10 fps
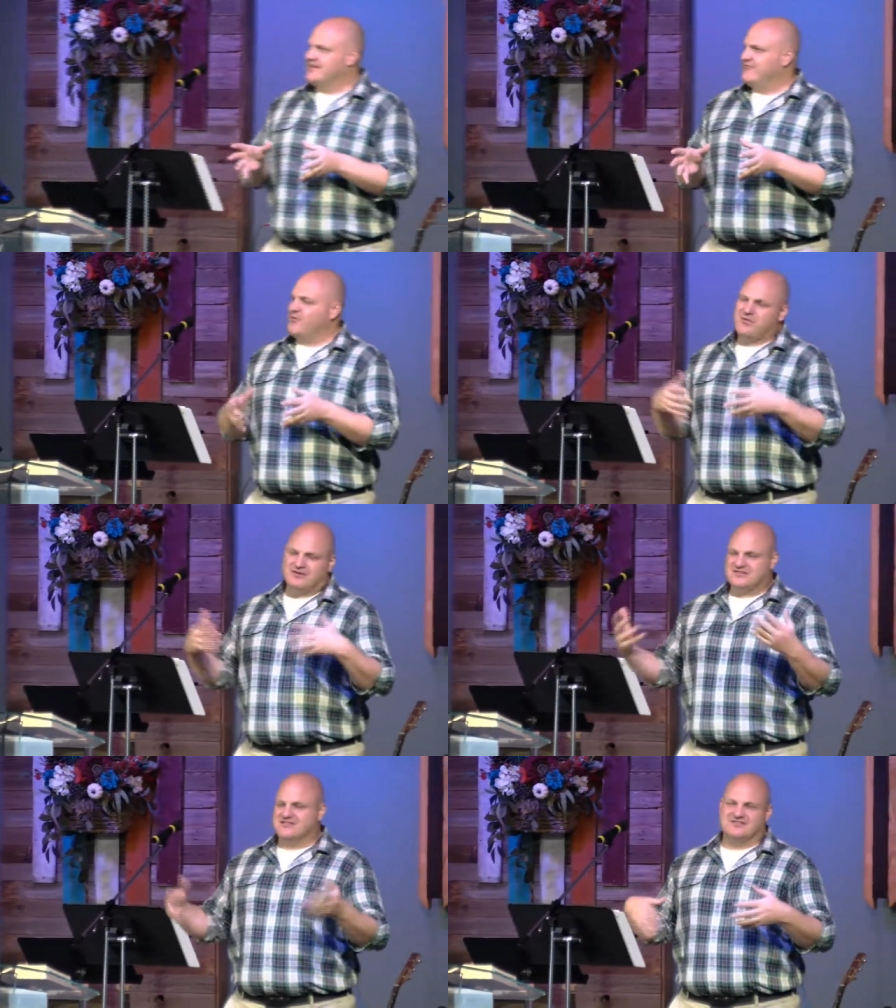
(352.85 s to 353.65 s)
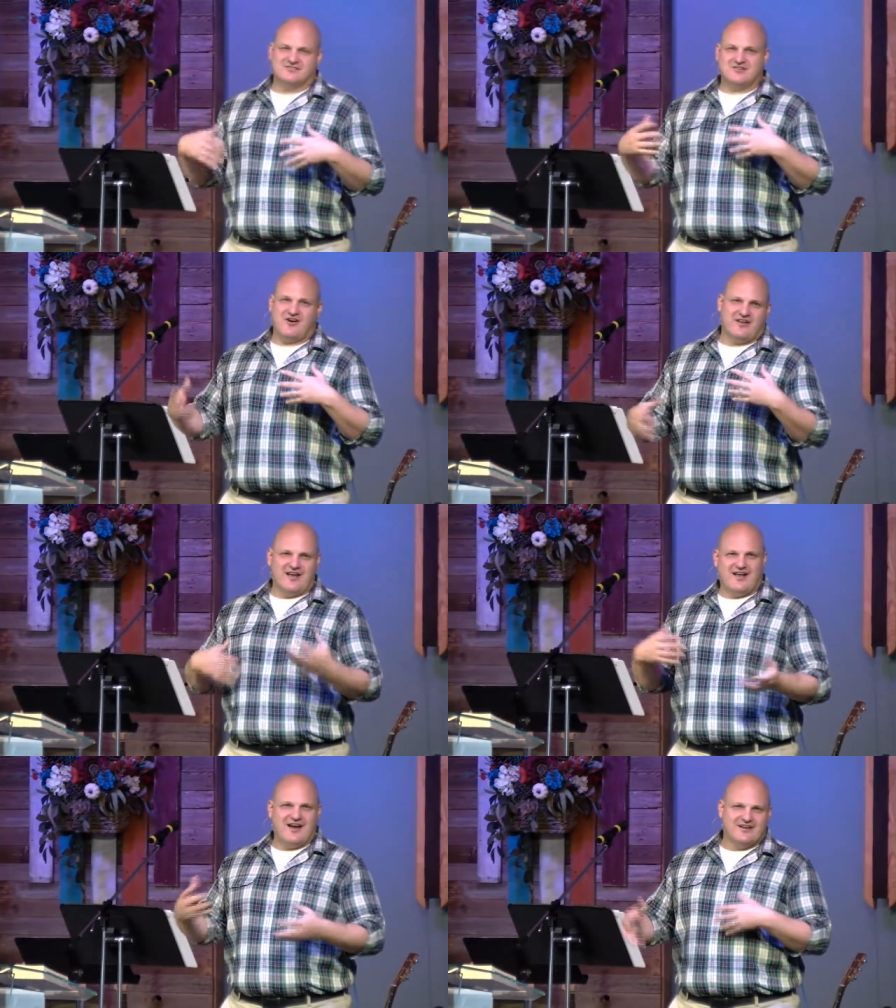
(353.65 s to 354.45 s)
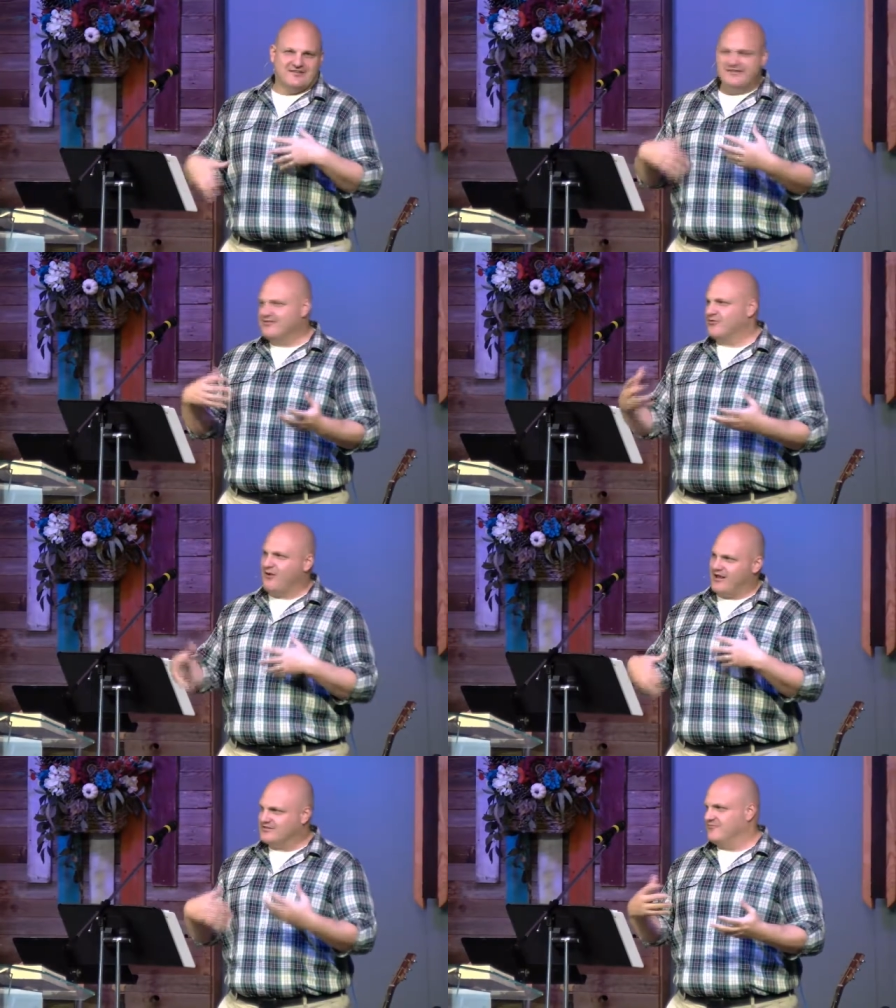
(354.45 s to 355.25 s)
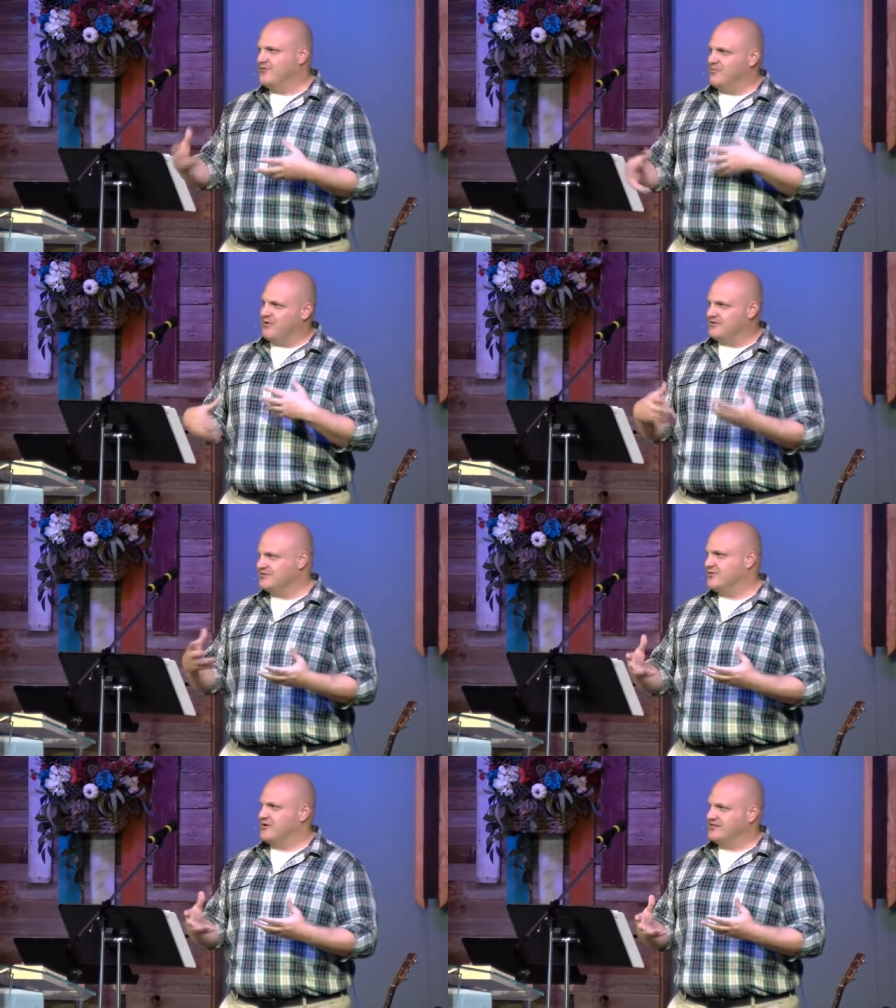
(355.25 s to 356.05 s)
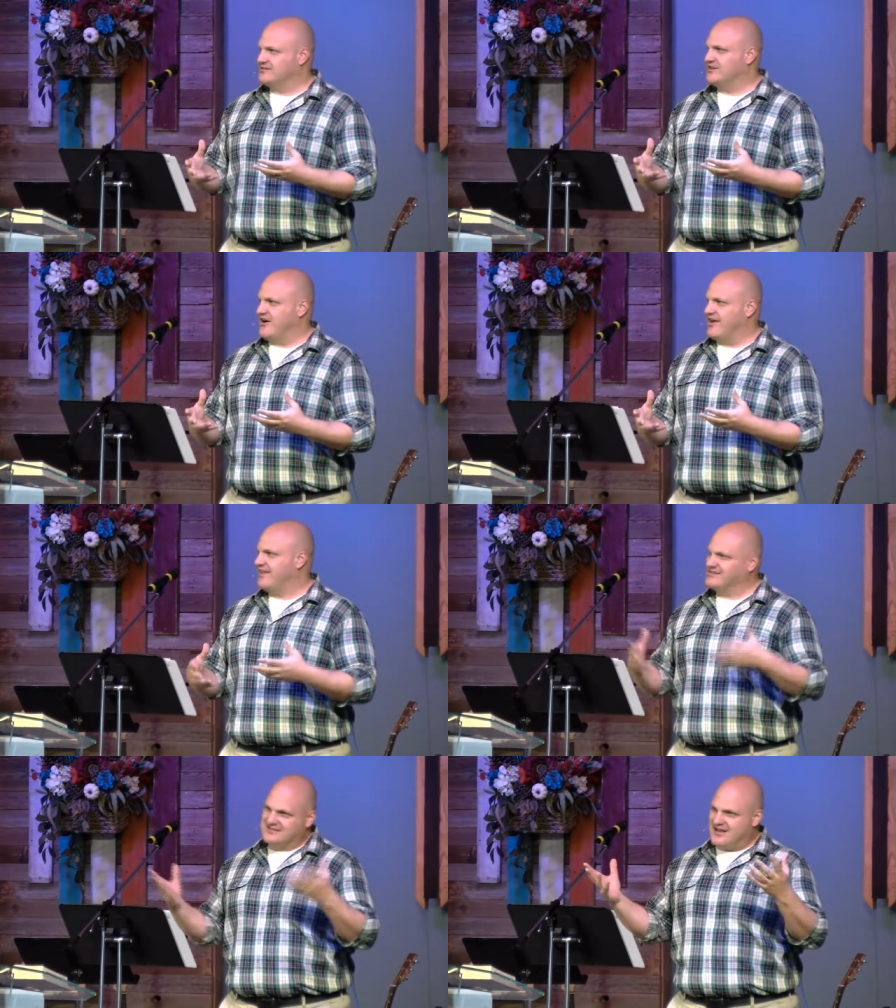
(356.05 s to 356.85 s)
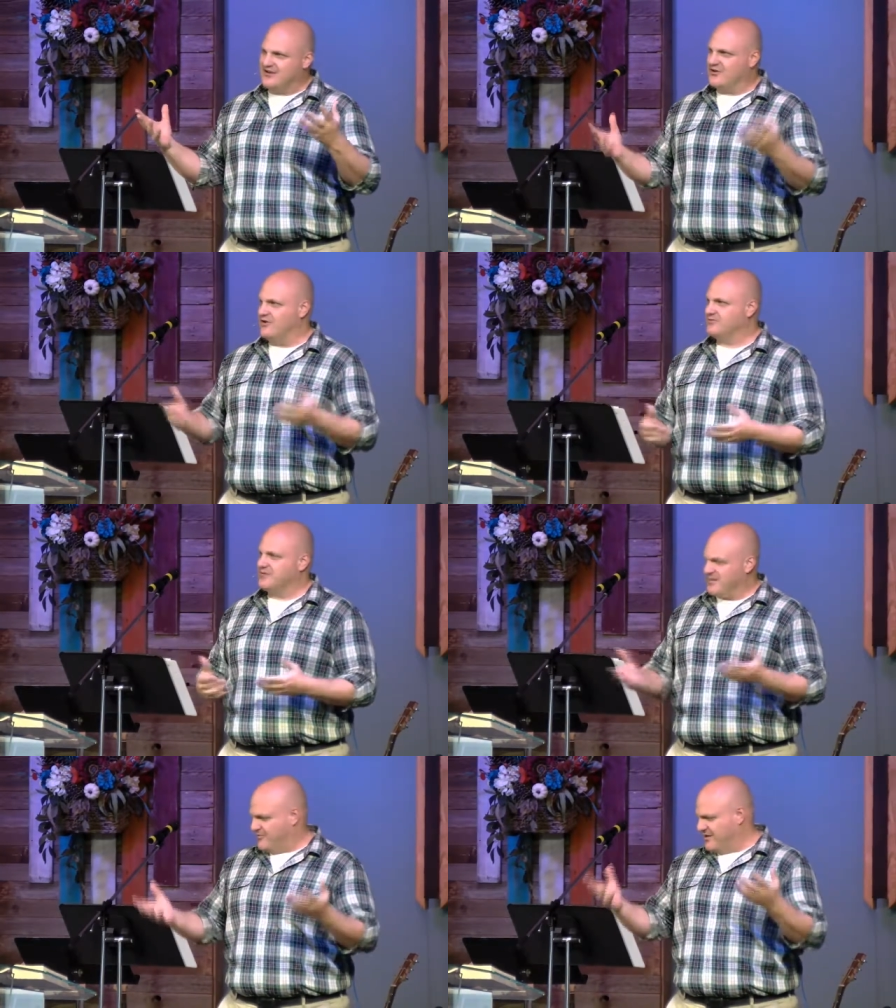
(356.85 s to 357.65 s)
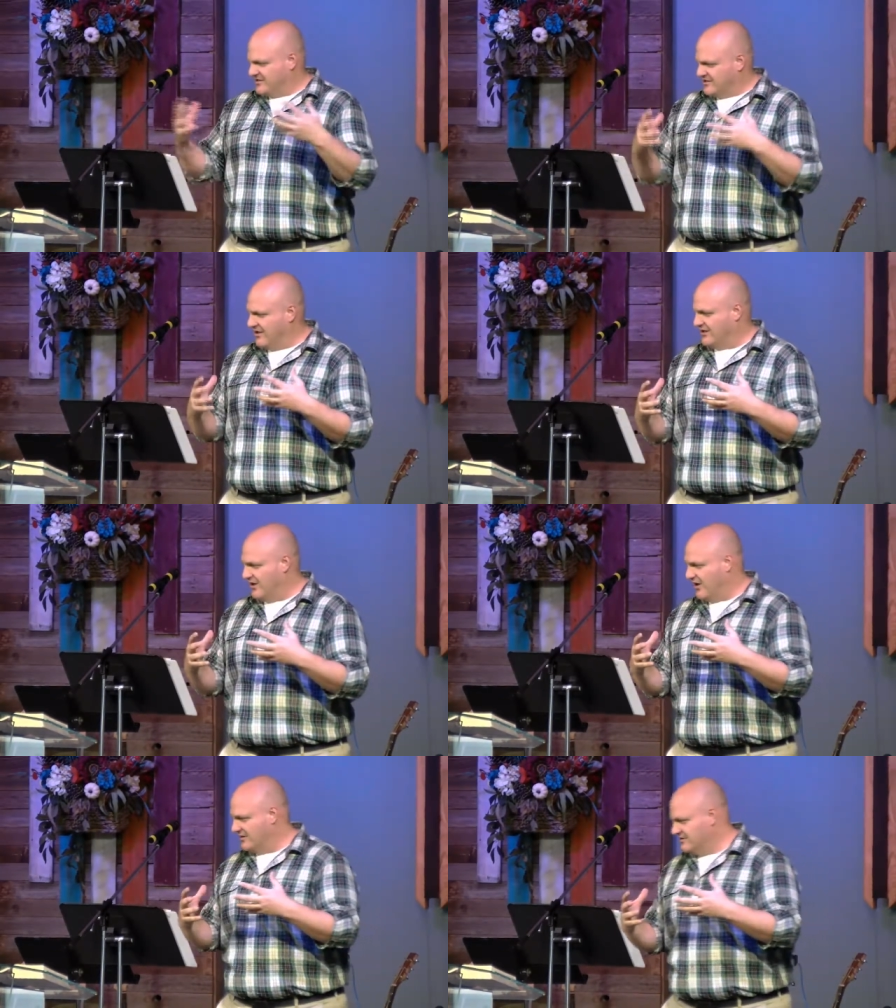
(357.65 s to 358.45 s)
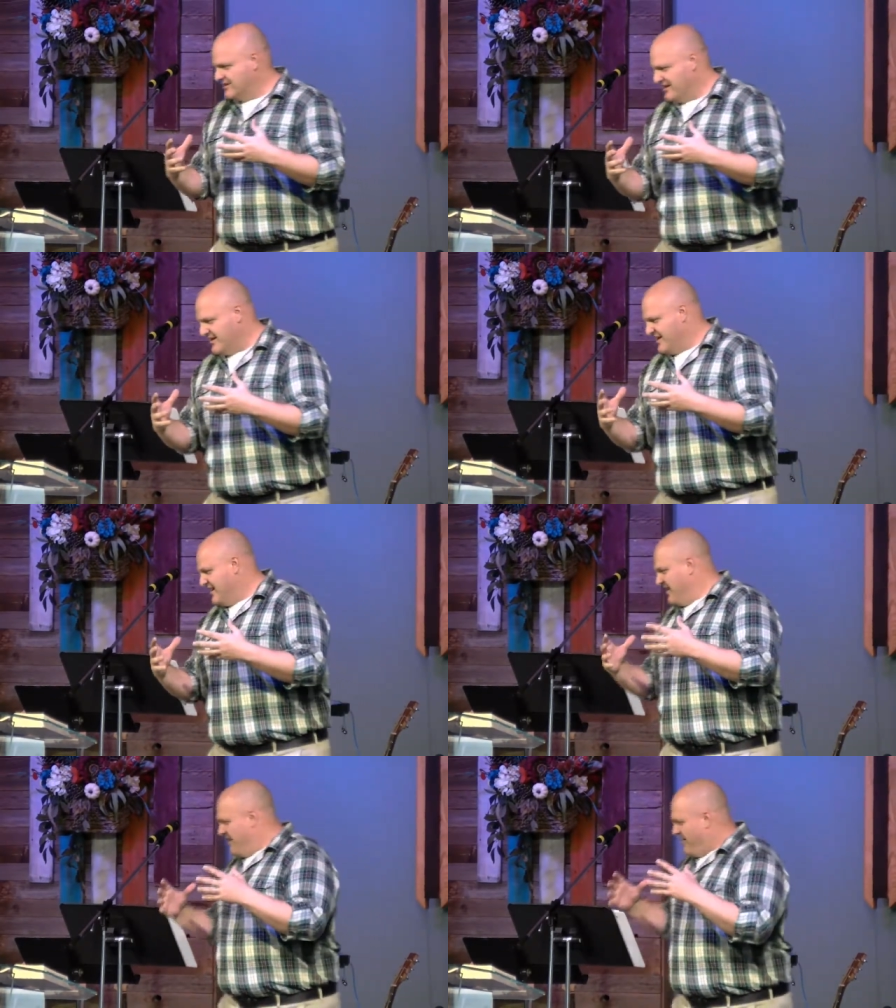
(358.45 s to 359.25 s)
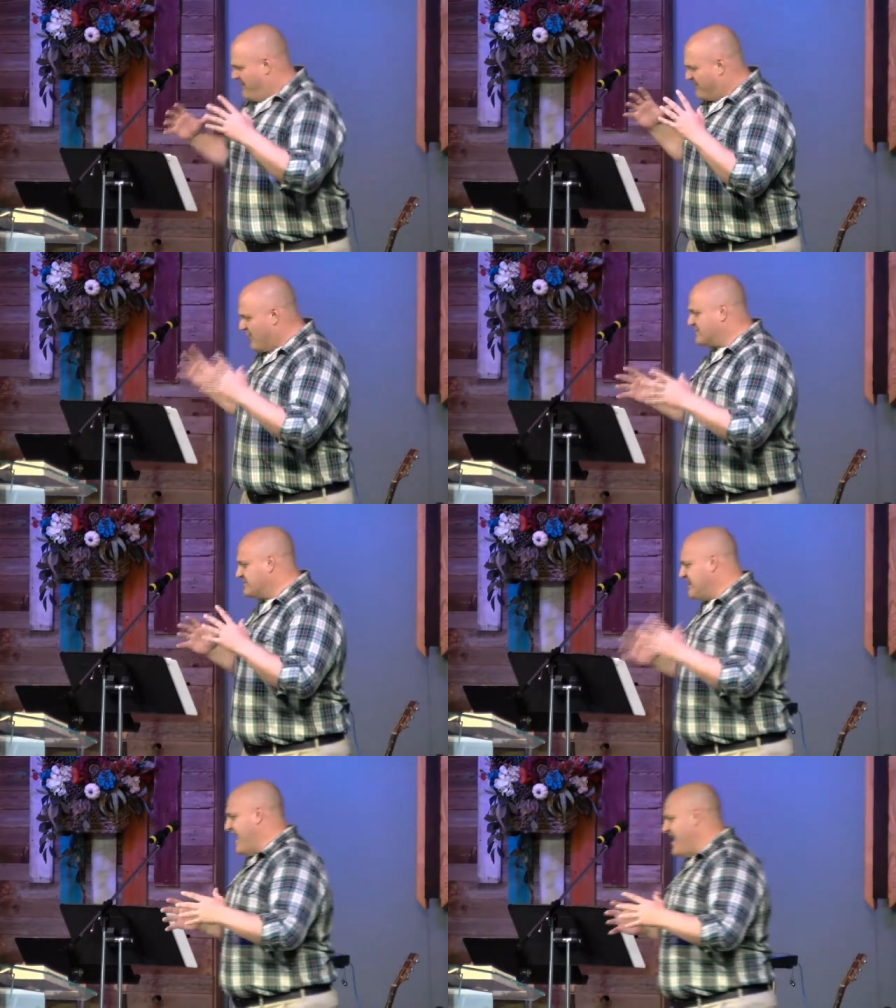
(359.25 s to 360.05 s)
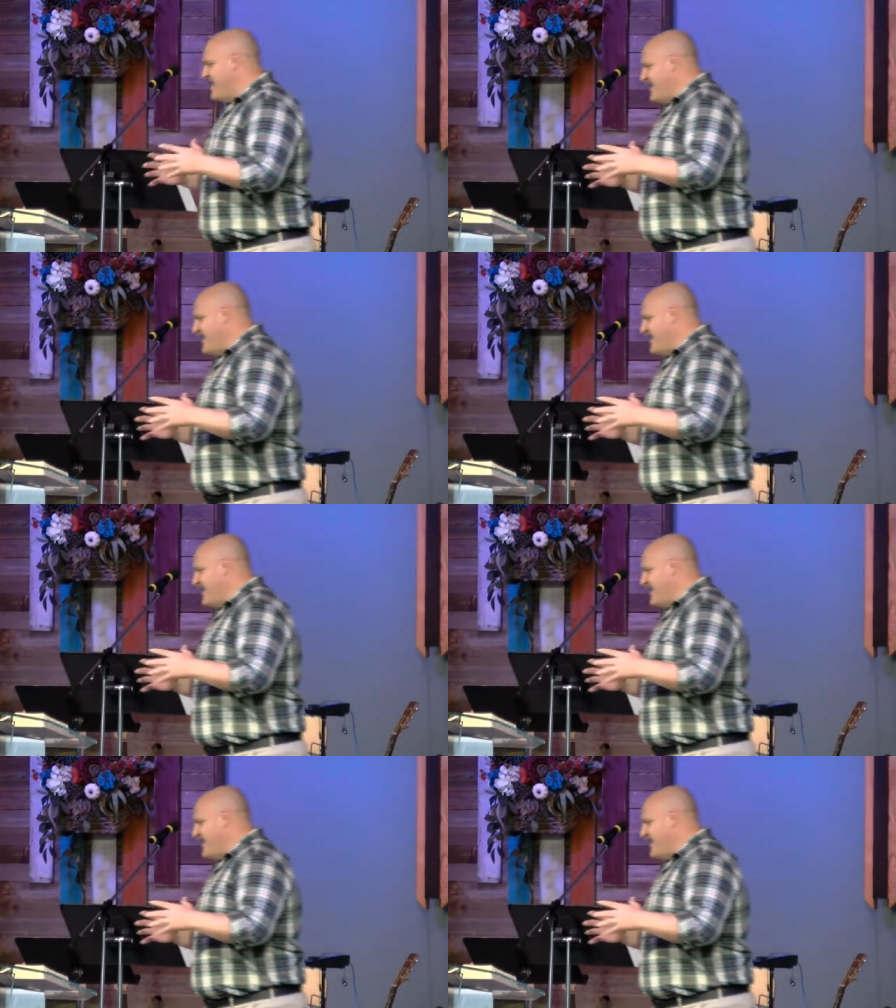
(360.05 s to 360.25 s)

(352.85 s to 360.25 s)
Football season starting. I got to throw out some football stories. Sorry, that's just how it goes. But I'll bring us all along. First day,